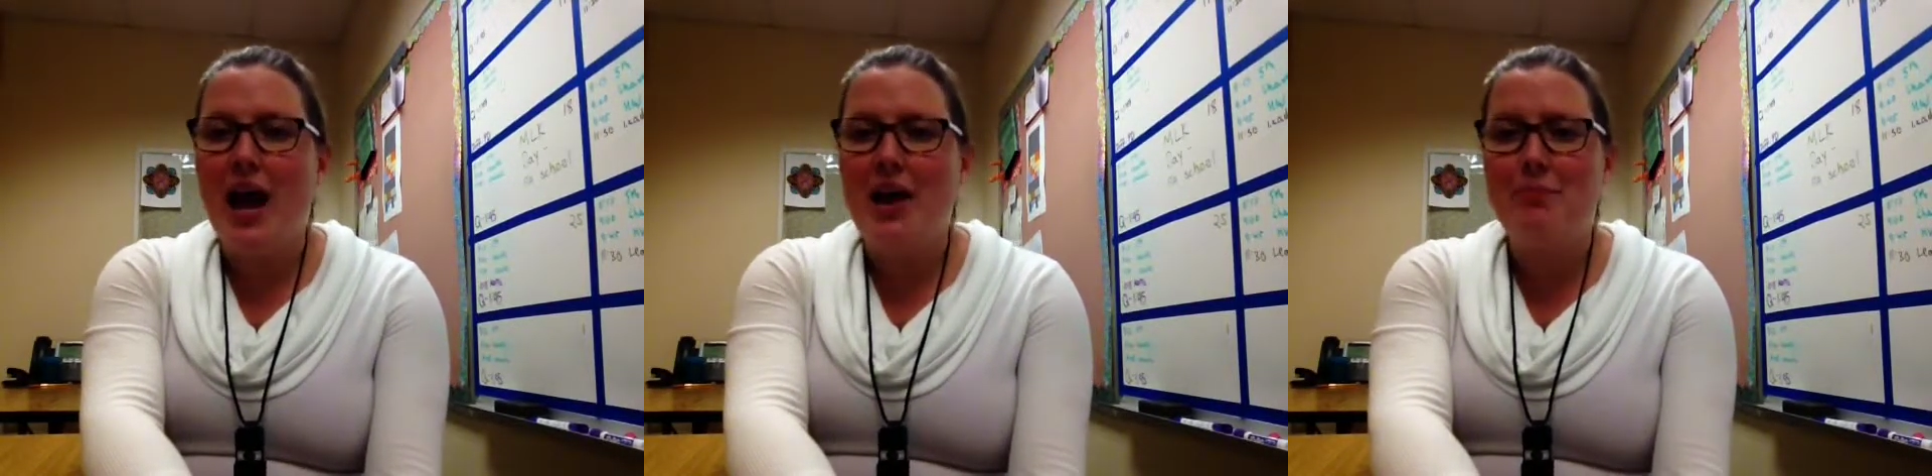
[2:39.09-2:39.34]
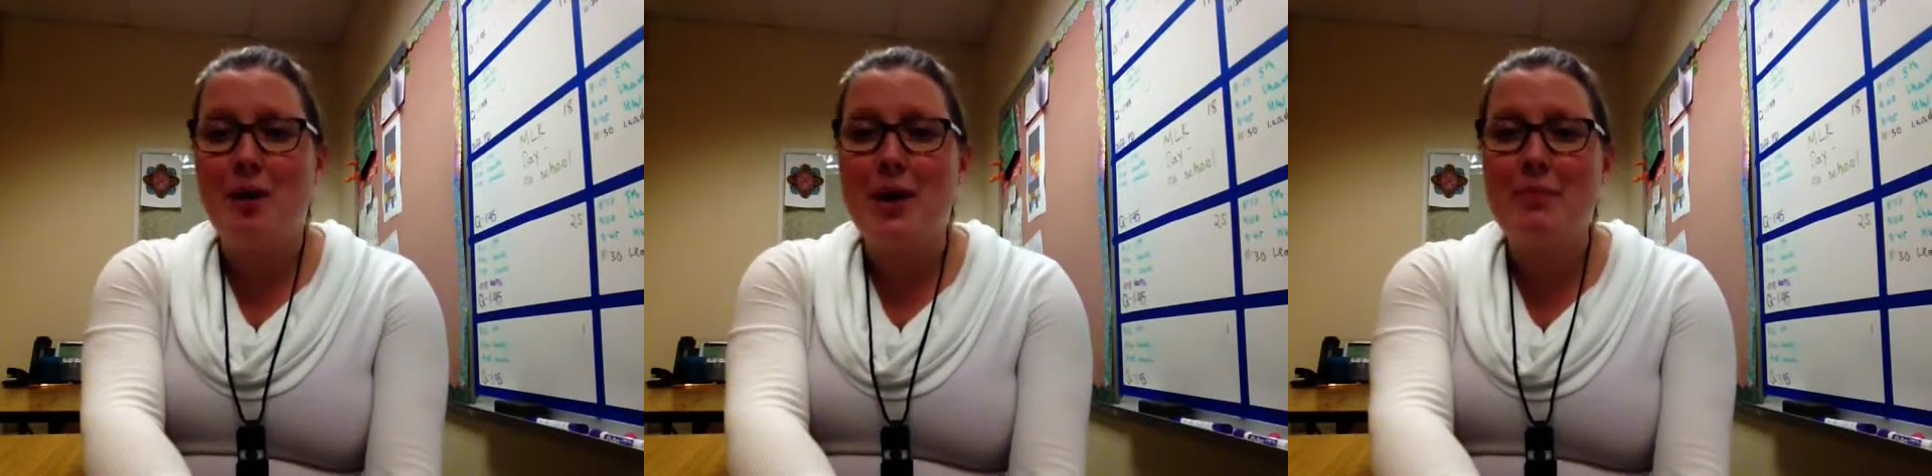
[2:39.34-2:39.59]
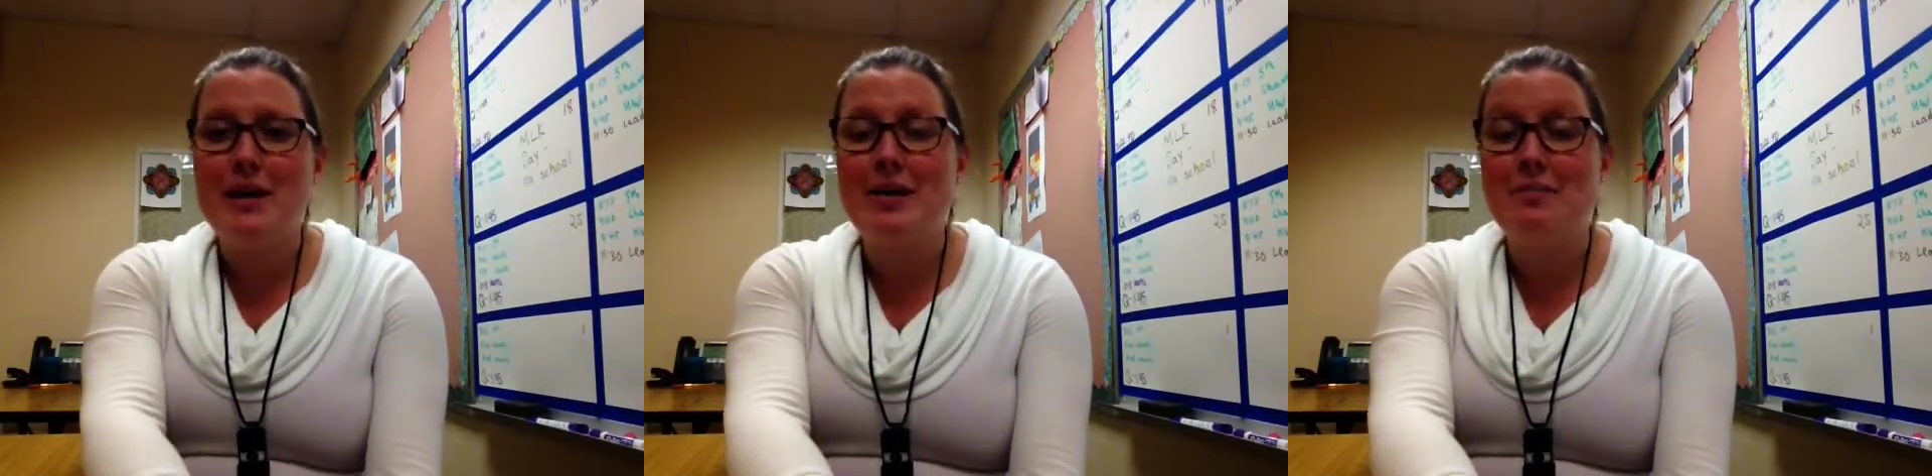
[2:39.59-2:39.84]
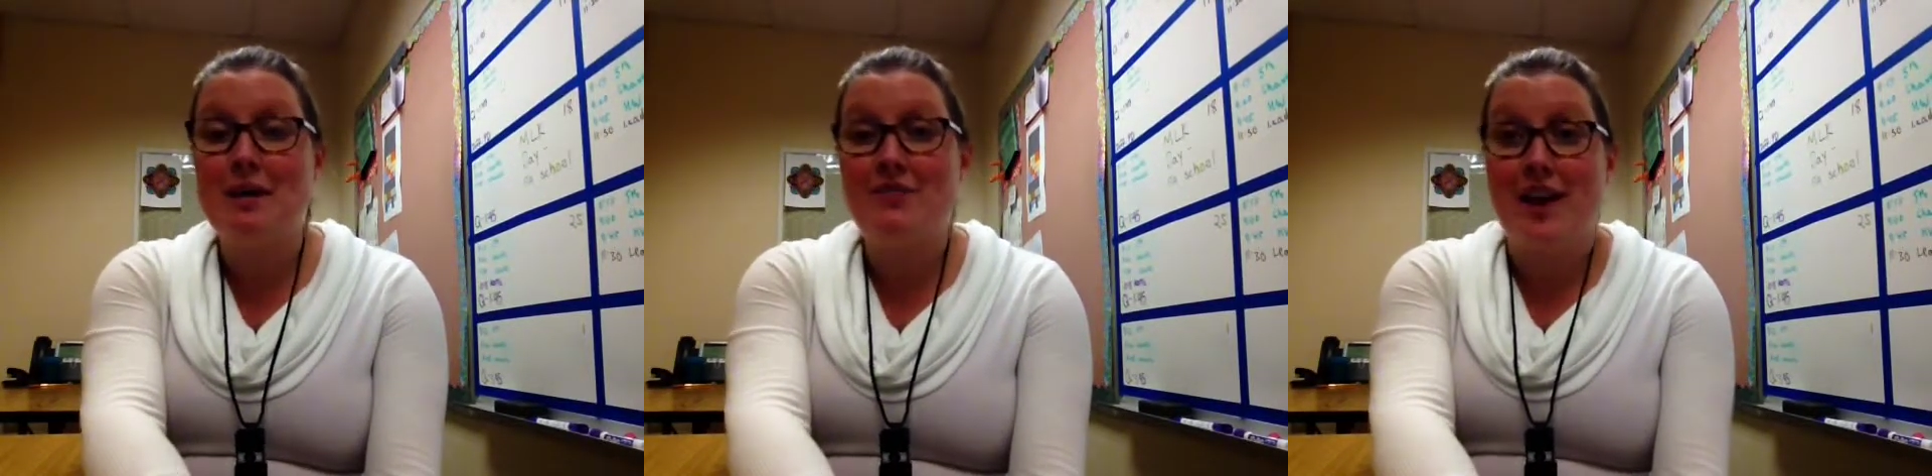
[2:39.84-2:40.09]
I'm wrapping
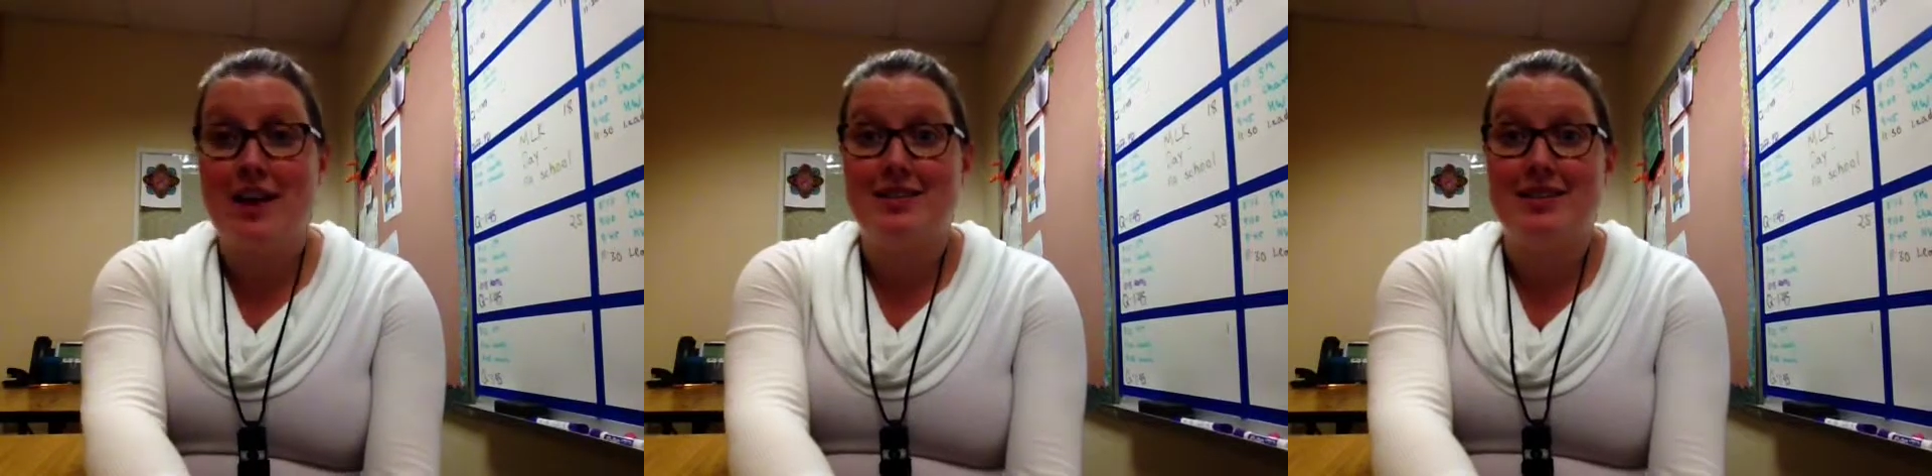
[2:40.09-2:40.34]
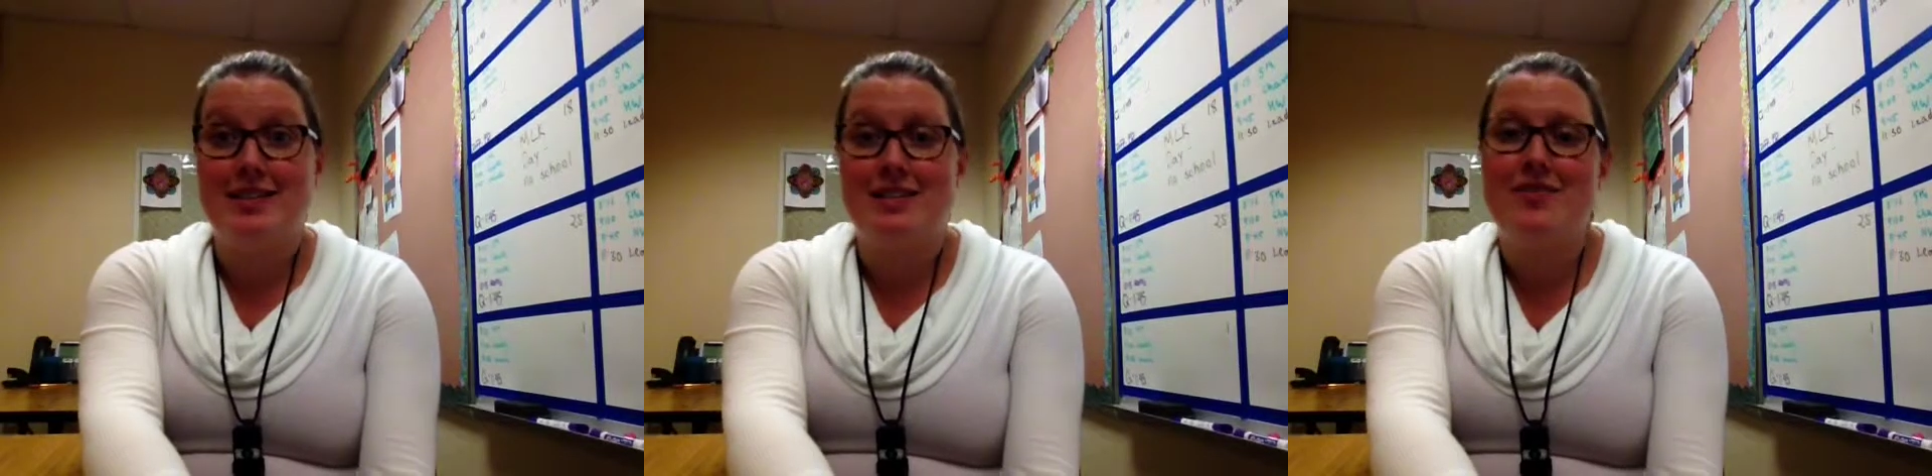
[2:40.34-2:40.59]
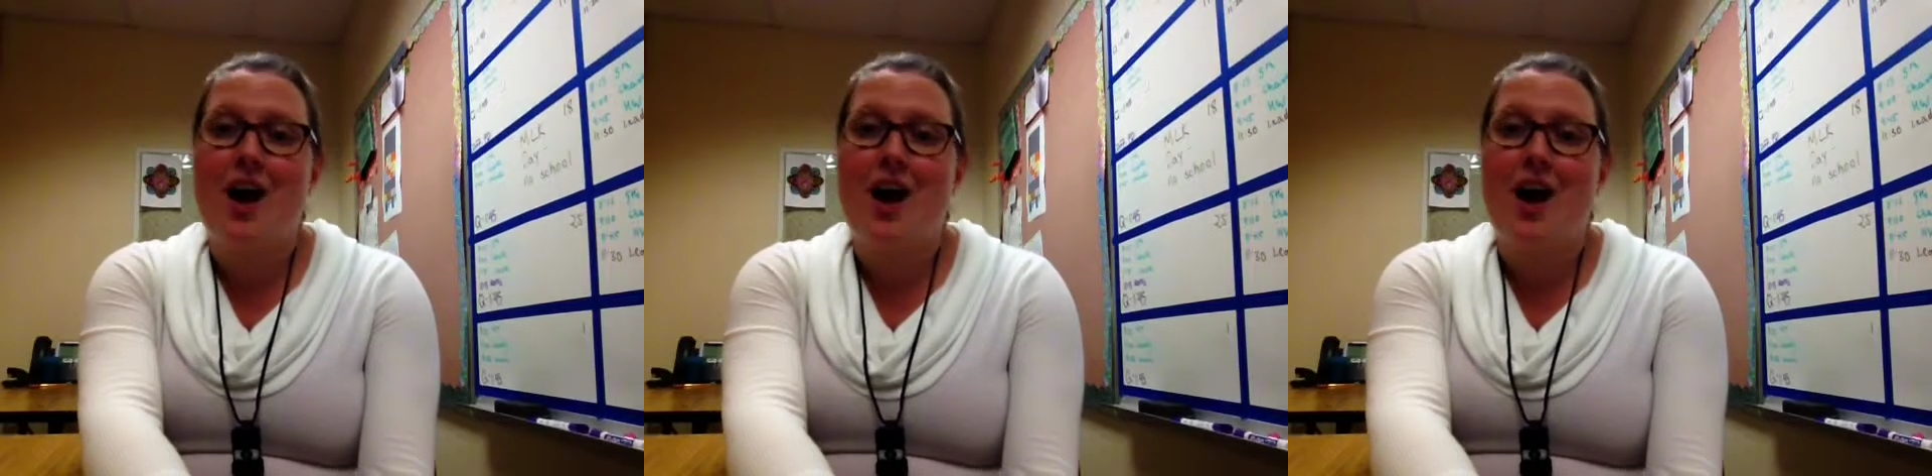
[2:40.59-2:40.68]
up my final days